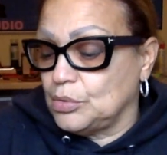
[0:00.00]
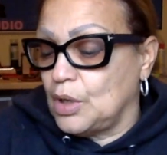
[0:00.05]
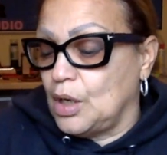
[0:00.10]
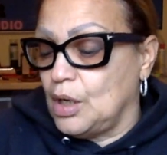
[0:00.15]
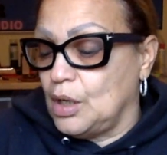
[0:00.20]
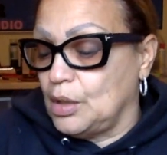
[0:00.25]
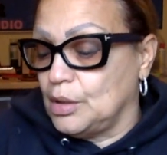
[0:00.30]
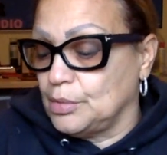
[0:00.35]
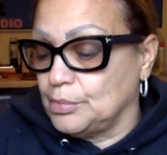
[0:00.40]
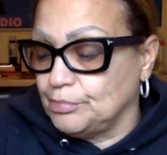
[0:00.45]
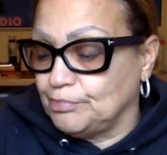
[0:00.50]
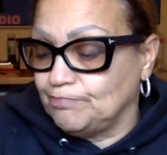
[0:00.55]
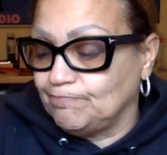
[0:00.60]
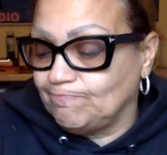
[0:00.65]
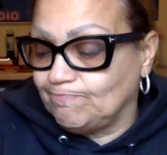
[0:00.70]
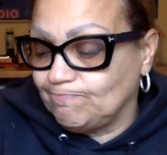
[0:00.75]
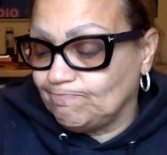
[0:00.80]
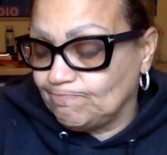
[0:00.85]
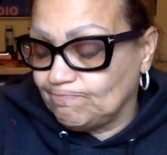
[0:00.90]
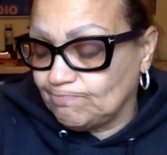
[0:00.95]
um,
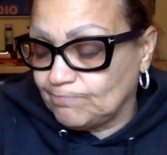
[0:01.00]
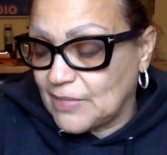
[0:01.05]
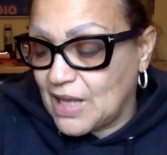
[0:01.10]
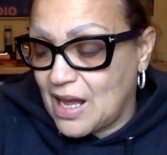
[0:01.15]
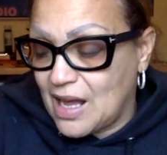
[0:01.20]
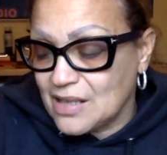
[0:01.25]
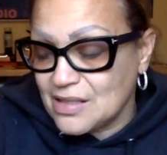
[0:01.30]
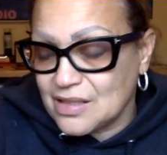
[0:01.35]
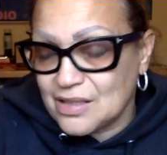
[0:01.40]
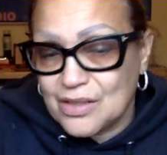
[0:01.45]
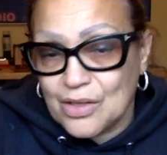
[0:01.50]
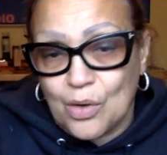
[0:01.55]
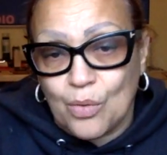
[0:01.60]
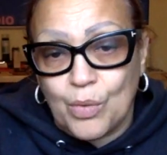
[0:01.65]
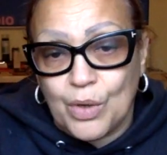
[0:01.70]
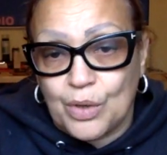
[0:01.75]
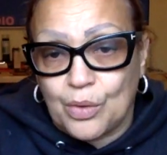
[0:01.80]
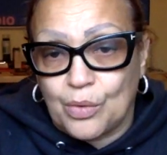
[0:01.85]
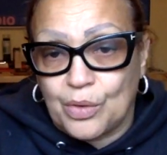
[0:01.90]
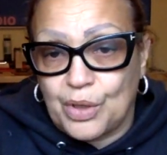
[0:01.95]
I still
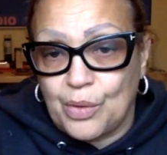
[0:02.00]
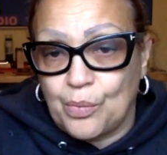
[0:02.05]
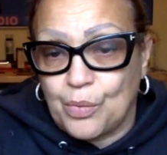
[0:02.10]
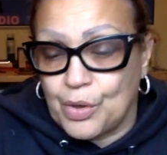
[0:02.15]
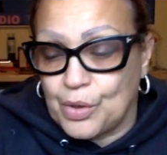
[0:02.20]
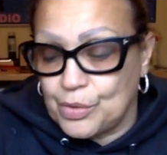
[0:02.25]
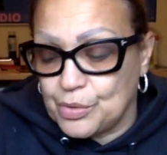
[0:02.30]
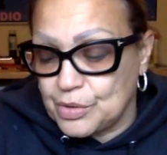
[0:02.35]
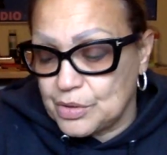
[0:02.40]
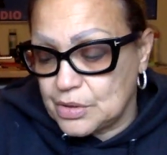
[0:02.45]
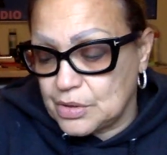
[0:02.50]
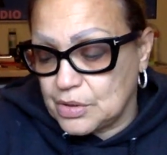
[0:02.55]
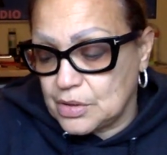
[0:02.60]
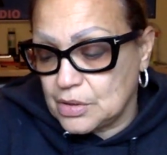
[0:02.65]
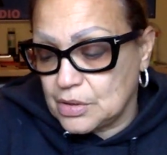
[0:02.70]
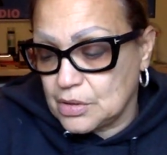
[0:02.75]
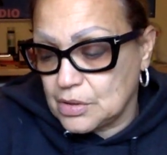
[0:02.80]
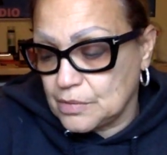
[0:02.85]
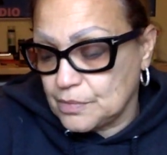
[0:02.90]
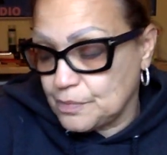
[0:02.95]
went on and
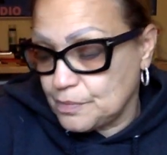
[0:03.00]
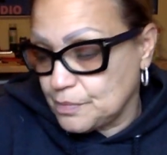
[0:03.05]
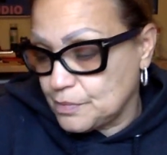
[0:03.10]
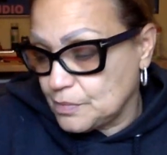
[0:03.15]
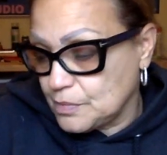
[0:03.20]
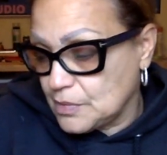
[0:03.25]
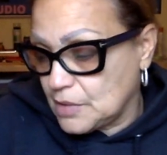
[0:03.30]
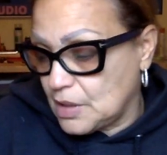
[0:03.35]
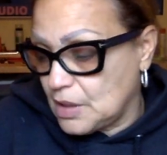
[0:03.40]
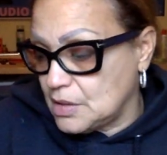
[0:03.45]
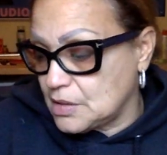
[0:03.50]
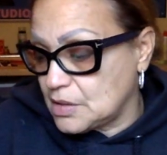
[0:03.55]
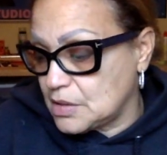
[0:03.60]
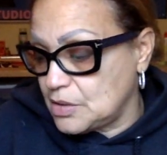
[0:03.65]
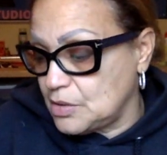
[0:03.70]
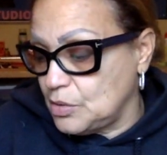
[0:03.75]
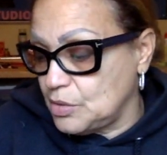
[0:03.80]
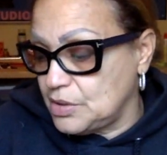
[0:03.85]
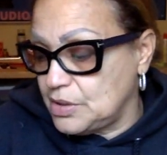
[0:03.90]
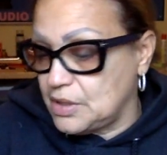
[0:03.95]
worked and
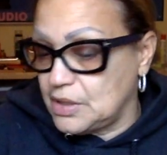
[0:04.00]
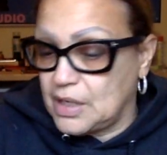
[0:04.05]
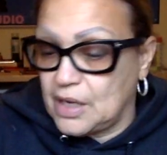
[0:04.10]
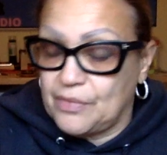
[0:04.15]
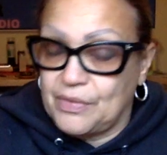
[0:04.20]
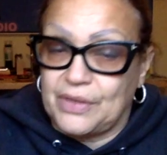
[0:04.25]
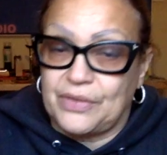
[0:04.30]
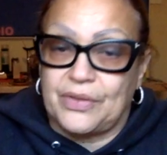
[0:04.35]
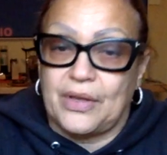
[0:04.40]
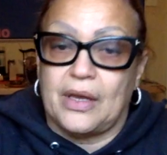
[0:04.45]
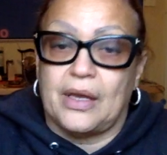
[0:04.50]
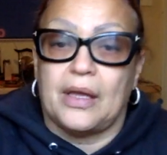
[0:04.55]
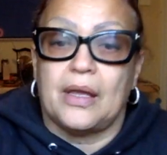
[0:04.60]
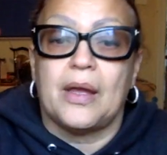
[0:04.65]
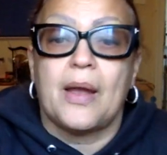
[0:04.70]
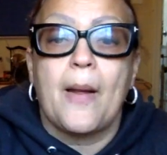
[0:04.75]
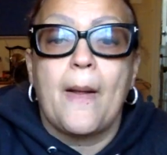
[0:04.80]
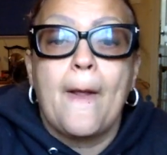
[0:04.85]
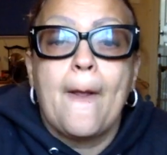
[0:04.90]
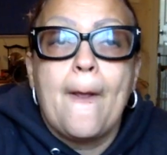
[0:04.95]
still did everything.
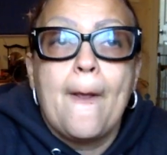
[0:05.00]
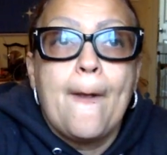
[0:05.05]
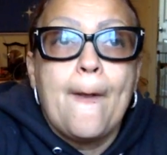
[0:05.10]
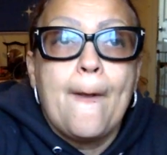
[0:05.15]
I